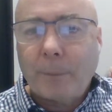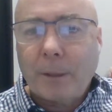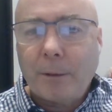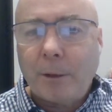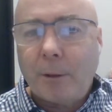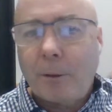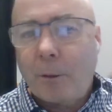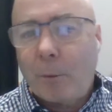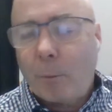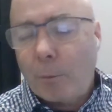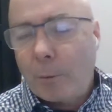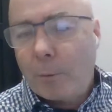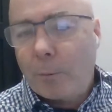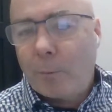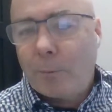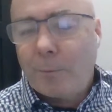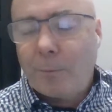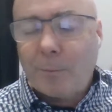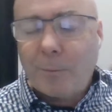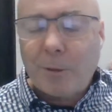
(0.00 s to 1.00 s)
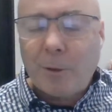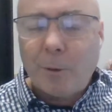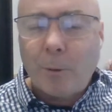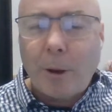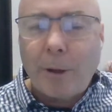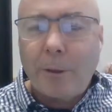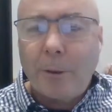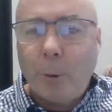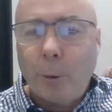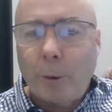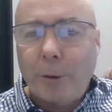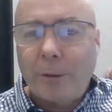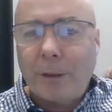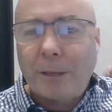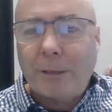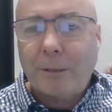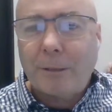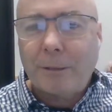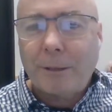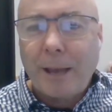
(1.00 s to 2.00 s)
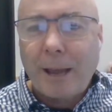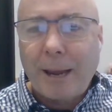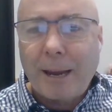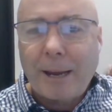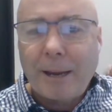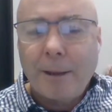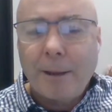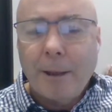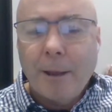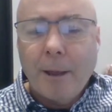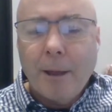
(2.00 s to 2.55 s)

you either look at this as saying